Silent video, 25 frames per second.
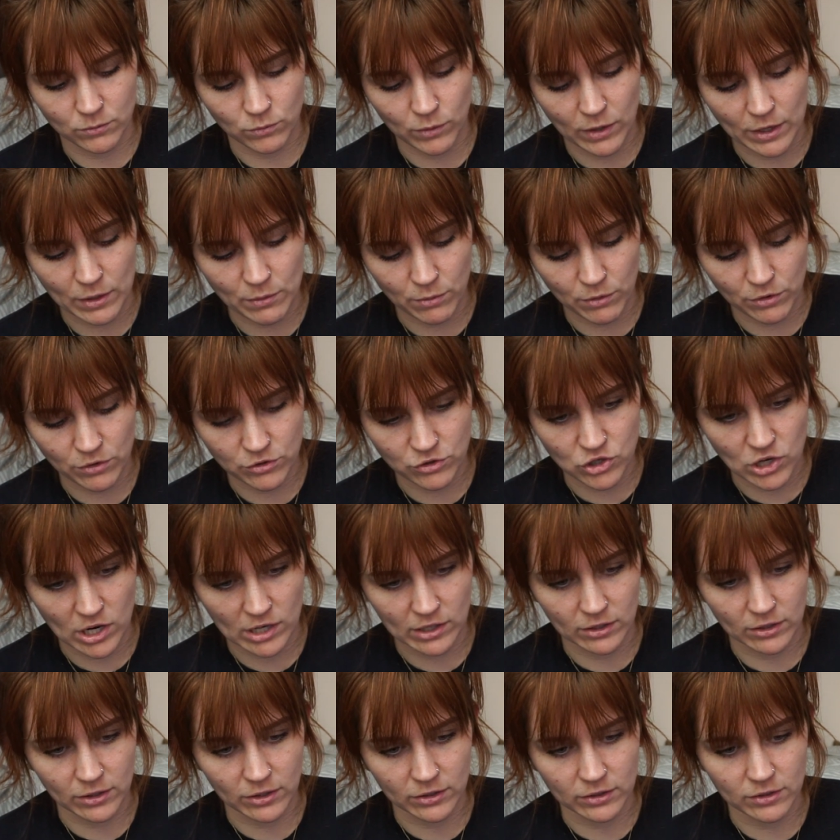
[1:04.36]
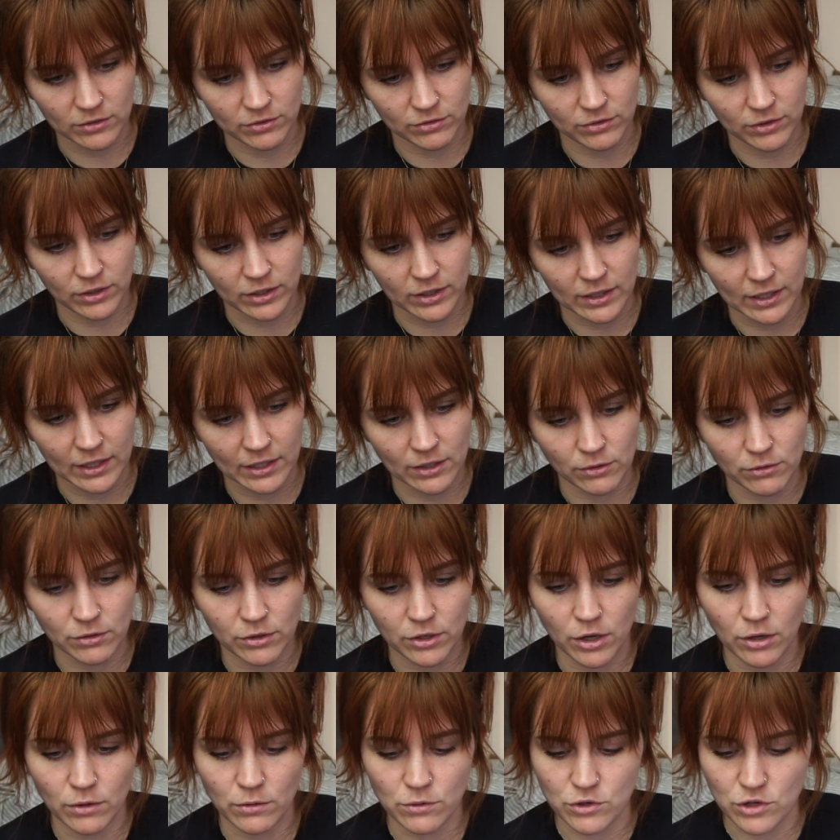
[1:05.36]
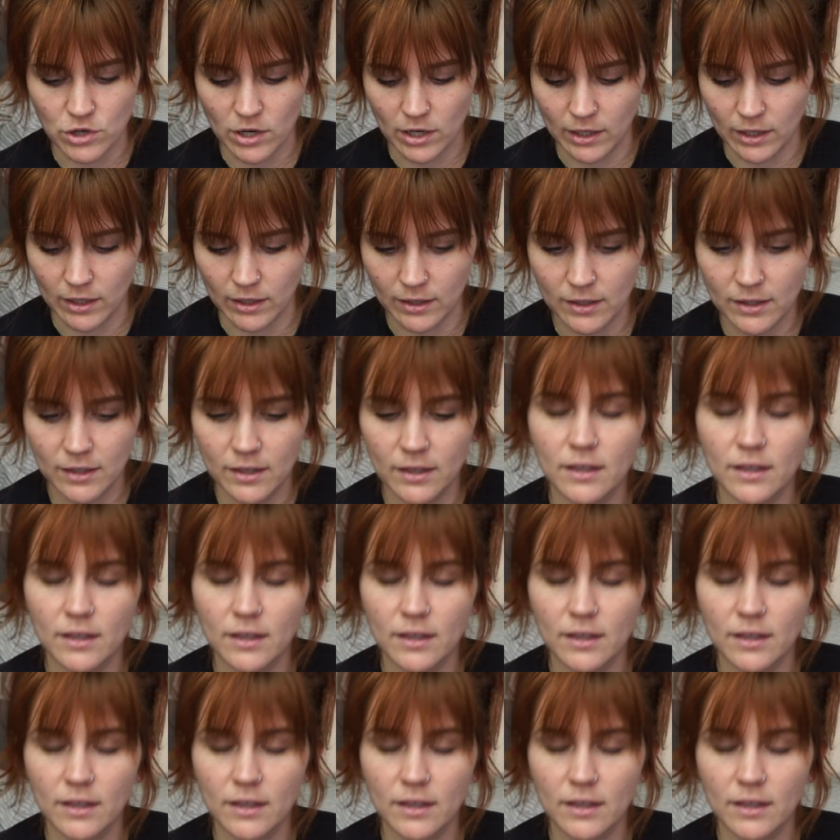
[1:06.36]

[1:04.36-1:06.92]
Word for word: Read with Jenna on the front. I don't know Jenna.